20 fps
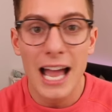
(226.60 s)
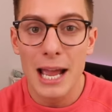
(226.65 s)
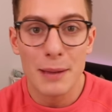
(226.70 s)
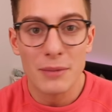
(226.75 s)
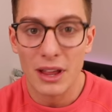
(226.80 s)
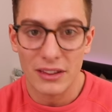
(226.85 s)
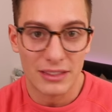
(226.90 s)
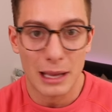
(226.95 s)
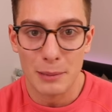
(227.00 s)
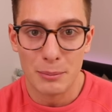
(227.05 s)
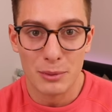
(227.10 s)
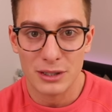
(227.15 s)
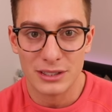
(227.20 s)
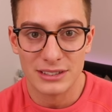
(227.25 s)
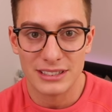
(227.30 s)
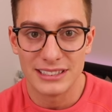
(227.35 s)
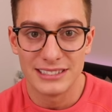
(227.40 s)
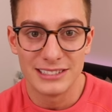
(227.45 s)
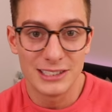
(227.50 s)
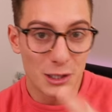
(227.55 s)
I am not that
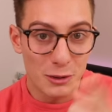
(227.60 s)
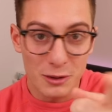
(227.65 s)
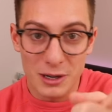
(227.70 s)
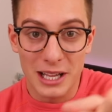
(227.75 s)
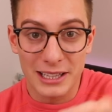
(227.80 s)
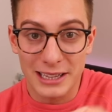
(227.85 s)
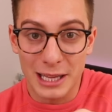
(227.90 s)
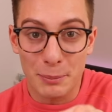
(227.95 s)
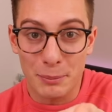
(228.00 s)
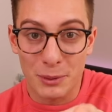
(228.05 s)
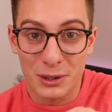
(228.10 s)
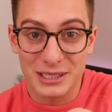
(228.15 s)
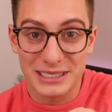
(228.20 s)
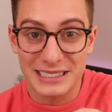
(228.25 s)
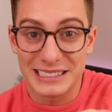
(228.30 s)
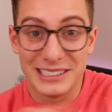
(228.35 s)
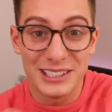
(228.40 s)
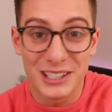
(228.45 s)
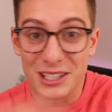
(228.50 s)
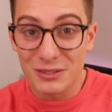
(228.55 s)
person. You are not that
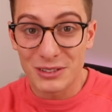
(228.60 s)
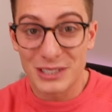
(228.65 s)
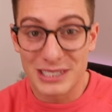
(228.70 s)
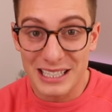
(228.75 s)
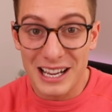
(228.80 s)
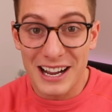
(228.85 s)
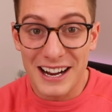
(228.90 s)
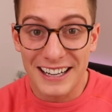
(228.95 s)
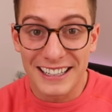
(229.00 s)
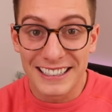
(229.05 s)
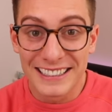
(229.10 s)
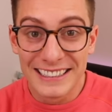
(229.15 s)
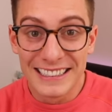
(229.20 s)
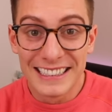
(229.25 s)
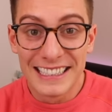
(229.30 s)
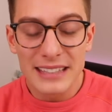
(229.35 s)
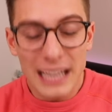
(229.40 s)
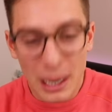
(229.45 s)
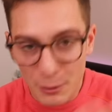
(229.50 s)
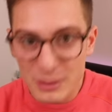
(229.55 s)
person. None of us are.
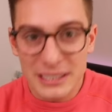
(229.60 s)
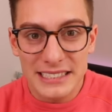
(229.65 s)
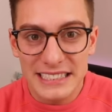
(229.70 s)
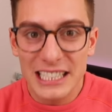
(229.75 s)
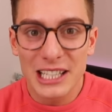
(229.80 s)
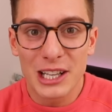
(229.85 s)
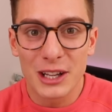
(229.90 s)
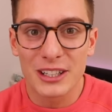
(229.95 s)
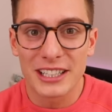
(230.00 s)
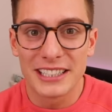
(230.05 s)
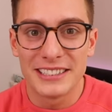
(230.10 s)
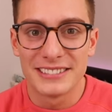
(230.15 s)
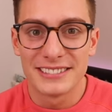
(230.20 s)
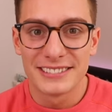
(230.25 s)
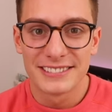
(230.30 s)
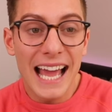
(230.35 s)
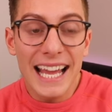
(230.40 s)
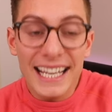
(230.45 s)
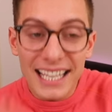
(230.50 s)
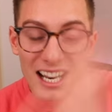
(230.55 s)
Yet we're still looking.
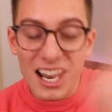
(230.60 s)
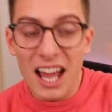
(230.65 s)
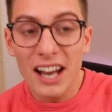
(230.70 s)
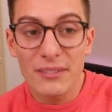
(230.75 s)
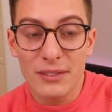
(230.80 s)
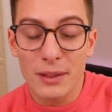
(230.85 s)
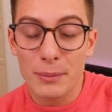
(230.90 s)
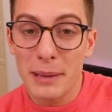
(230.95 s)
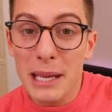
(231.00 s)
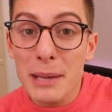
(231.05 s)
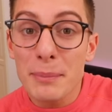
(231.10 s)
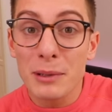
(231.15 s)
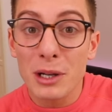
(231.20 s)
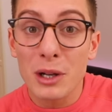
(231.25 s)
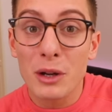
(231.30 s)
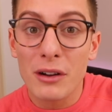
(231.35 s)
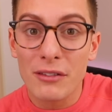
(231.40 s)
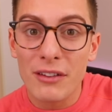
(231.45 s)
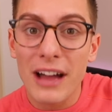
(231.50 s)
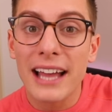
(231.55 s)
And a lot of the people
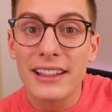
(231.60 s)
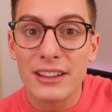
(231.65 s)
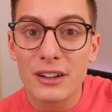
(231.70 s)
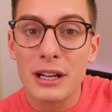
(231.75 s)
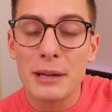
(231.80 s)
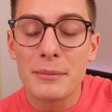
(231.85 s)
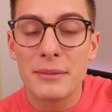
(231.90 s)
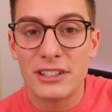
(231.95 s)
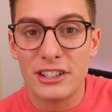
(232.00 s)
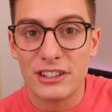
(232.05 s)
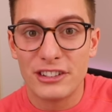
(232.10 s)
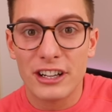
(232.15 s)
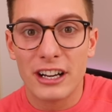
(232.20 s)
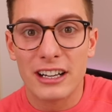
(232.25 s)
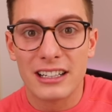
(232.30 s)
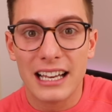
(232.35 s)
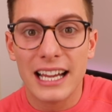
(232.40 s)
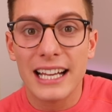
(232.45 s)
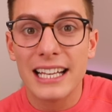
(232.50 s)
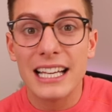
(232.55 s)
who have had their images
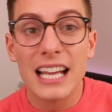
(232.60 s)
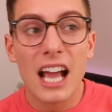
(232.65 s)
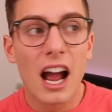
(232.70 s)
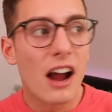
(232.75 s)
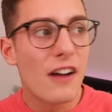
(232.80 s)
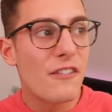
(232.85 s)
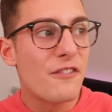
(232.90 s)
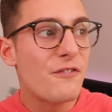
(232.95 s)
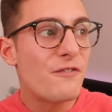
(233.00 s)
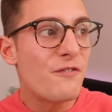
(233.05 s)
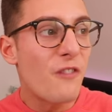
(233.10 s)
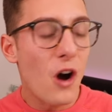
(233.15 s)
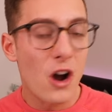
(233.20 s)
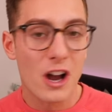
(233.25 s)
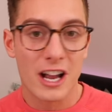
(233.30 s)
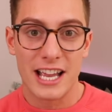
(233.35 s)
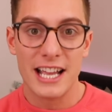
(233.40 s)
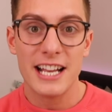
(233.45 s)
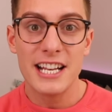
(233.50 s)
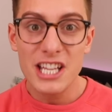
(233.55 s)
shared lately are
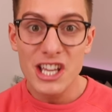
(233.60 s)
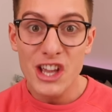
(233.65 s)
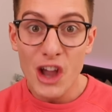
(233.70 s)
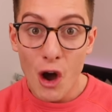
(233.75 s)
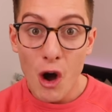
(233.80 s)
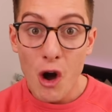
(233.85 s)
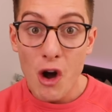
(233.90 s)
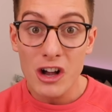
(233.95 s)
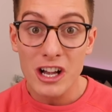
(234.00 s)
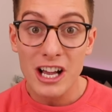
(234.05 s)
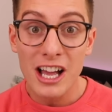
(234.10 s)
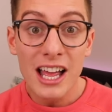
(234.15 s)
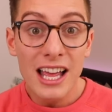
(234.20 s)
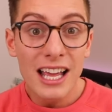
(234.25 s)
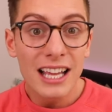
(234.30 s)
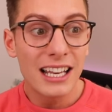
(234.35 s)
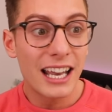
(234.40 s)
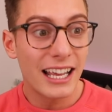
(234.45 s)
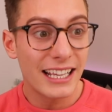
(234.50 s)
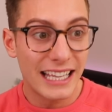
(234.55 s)
fucking young,
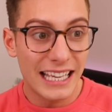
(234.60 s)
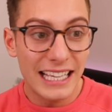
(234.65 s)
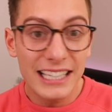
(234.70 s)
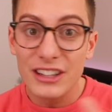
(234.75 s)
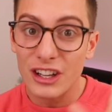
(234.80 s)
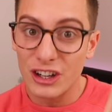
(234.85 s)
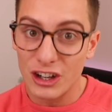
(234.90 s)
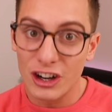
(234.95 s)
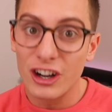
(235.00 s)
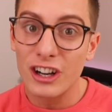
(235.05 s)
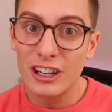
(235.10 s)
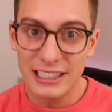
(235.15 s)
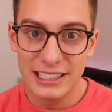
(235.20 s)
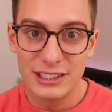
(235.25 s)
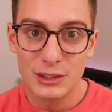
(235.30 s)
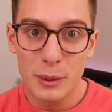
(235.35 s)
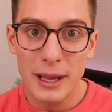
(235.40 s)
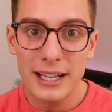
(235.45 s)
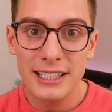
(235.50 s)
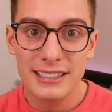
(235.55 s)
like in their early
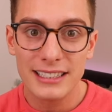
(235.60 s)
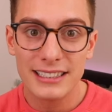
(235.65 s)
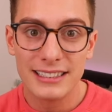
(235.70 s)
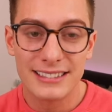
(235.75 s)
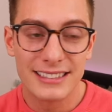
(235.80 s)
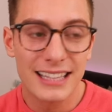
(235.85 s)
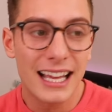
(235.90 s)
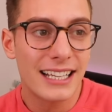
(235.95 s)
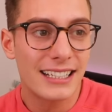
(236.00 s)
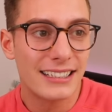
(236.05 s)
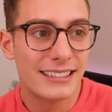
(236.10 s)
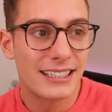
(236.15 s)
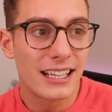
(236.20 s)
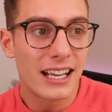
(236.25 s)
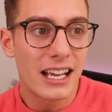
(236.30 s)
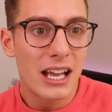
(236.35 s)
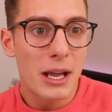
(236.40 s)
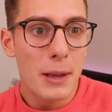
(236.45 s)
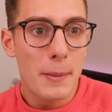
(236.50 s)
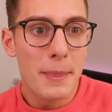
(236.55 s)
20s. That is
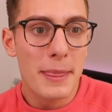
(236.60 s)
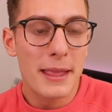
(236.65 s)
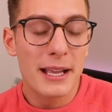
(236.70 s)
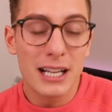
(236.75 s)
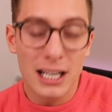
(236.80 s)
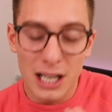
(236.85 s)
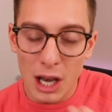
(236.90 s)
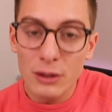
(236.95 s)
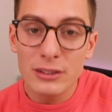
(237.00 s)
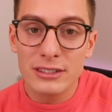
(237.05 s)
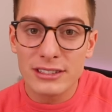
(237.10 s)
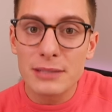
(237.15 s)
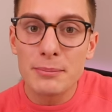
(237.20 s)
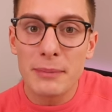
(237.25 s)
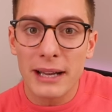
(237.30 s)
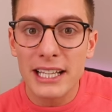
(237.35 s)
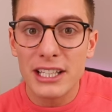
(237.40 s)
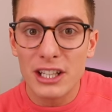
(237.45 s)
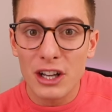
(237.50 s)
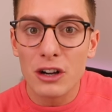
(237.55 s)
close to
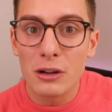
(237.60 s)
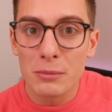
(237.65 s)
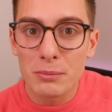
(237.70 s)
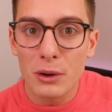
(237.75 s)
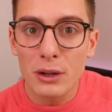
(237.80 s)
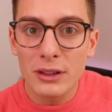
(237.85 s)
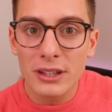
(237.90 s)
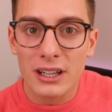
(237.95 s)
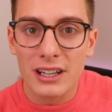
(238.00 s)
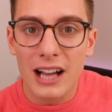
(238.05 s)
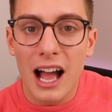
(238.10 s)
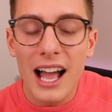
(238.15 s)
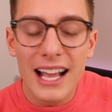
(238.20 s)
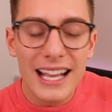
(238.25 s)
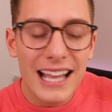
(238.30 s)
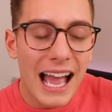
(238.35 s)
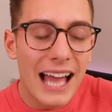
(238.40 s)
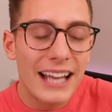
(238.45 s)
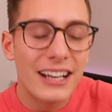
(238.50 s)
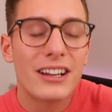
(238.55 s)
my young brother. I
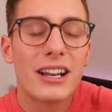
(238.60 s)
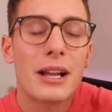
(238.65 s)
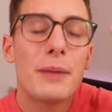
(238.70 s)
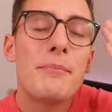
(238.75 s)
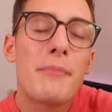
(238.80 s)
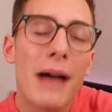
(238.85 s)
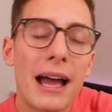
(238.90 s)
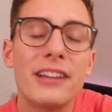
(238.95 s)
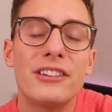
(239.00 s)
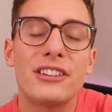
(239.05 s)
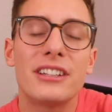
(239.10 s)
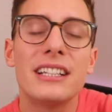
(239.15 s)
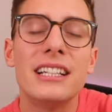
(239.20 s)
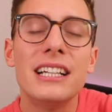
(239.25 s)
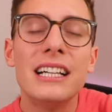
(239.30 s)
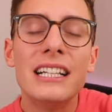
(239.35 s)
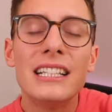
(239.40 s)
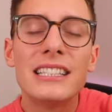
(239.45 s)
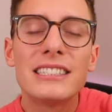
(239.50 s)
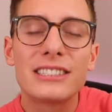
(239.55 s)
cannot imagine
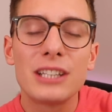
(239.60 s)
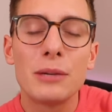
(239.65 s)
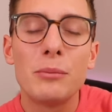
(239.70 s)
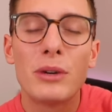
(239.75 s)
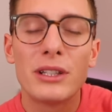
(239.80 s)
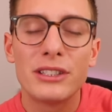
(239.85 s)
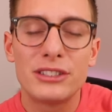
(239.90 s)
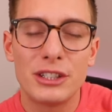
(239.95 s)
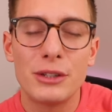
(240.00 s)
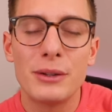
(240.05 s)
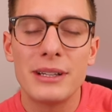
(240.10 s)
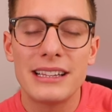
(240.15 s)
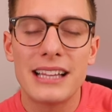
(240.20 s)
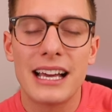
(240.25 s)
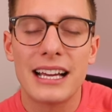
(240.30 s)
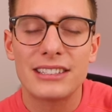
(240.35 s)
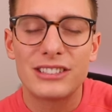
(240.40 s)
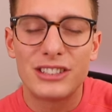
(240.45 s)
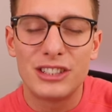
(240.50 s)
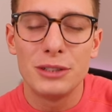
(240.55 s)
someone doing
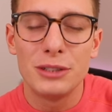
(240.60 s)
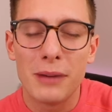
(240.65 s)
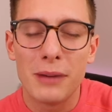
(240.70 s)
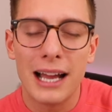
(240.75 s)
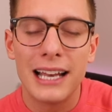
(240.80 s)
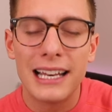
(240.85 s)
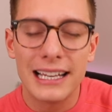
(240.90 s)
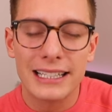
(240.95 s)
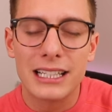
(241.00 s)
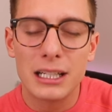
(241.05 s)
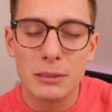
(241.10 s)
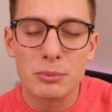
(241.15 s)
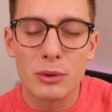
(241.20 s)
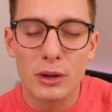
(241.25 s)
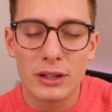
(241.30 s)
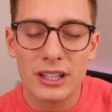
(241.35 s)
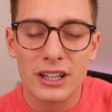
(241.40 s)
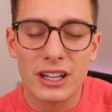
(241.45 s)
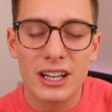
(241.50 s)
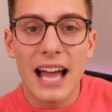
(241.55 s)
that my little
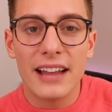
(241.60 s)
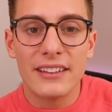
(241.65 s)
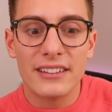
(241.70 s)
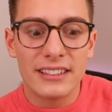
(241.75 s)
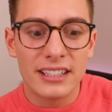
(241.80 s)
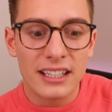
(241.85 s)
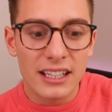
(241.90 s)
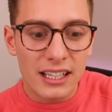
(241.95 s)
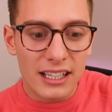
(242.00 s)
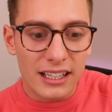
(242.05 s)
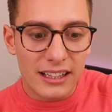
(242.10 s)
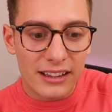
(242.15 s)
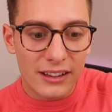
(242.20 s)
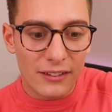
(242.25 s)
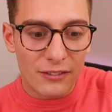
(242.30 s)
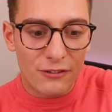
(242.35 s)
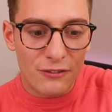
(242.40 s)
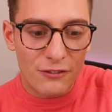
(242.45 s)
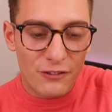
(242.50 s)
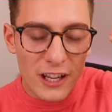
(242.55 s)
brother and
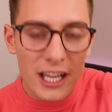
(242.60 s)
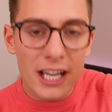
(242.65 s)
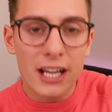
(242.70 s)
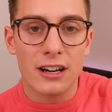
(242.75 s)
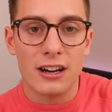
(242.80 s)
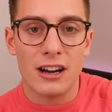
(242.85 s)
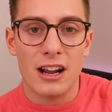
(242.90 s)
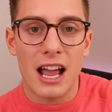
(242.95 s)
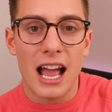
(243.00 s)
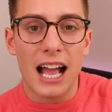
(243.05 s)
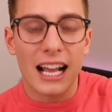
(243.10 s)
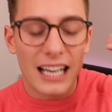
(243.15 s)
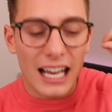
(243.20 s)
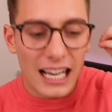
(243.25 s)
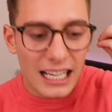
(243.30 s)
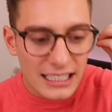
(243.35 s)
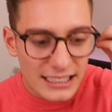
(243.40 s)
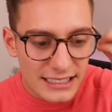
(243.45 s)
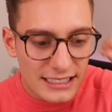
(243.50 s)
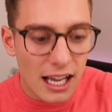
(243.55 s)
the fear and
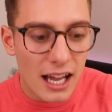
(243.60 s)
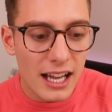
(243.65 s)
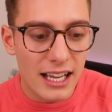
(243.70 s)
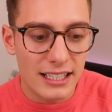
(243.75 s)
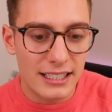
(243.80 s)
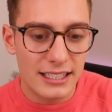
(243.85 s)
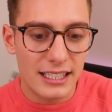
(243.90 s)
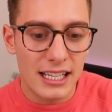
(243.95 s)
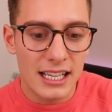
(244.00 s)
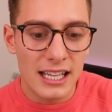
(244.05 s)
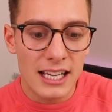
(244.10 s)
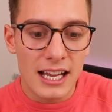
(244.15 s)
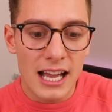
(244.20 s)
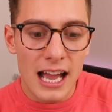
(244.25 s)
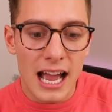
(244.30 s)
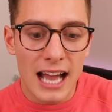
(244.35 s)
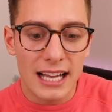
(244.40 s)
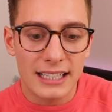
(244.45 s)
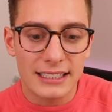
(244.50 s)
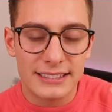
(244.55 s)
anxiety
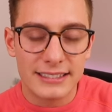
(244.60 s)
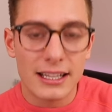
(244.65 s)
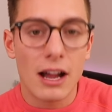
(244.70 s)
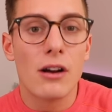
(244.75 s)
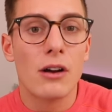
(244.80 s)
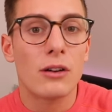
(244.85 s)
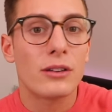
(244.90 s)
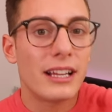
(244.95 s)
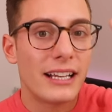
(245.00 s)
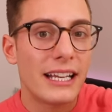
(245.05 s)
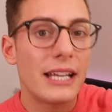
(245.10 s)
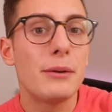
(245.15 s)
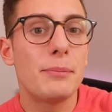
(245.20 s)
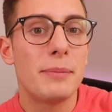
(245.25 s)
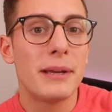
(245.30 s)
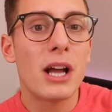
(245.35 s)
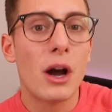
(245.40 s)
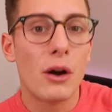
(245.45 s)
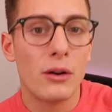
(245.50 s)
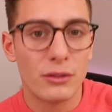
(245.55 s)
and sorrow that he'd
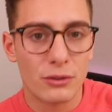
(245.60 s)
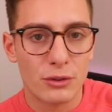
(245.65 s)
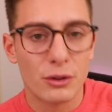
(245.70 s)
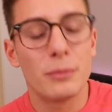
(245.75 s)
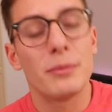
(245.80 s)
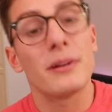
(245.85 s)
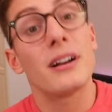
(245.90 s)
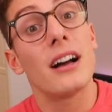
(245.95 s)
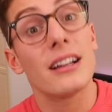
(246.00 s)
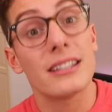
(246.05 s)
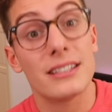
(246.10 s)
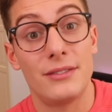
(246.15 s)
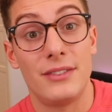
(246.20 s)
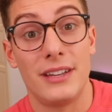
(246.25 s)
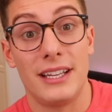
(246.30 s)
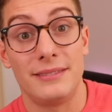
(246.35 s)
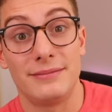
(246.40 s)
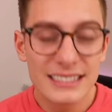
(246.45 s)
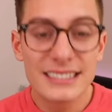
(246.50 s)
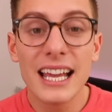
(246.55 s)
be going through because of
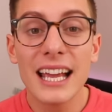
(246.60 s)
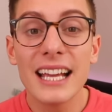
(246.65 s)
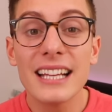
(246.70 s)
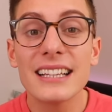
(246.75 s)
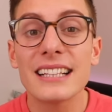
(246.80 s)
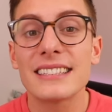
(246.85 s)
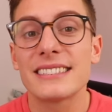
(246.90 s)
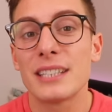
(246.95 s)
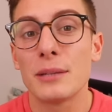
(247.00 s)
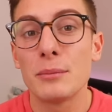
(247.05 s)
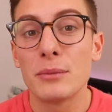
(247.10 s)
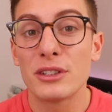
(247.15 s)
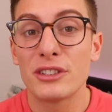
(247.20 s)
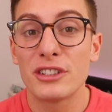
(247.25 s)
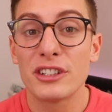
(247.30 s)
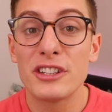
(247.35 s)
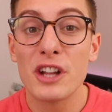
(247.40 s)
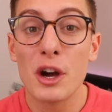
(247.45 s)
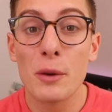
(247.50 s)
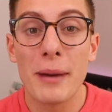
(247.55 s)
it. Saying that someone
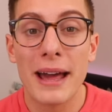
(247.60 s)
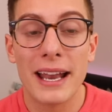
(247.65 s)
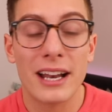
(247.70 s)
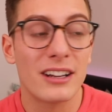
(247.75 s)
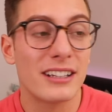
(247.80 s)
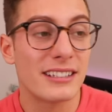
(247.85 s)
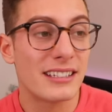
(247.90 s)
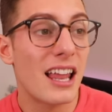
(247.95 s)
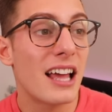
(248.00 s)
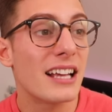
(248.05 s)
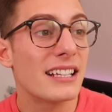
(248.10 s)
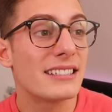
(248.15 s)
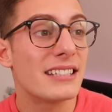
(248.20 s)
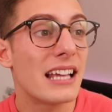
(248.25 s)
should know better is like